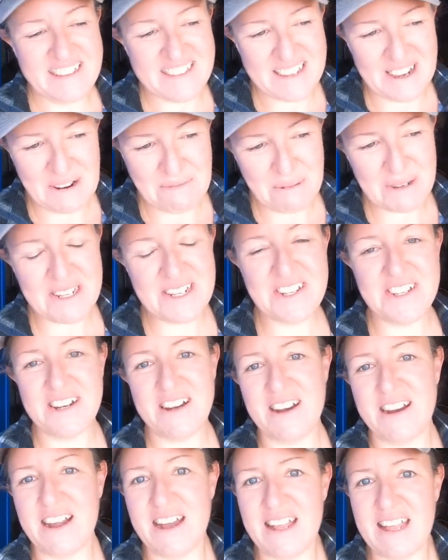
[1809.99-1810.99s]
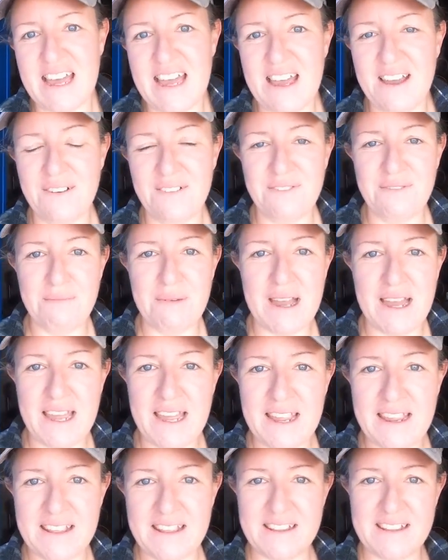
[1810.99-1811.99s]
So I'm pretty sure I'll have
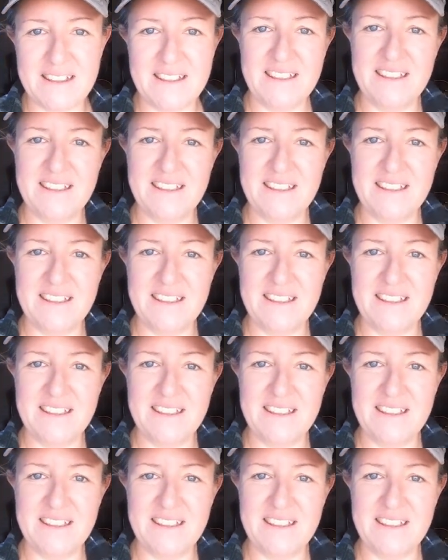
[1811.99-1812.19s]
my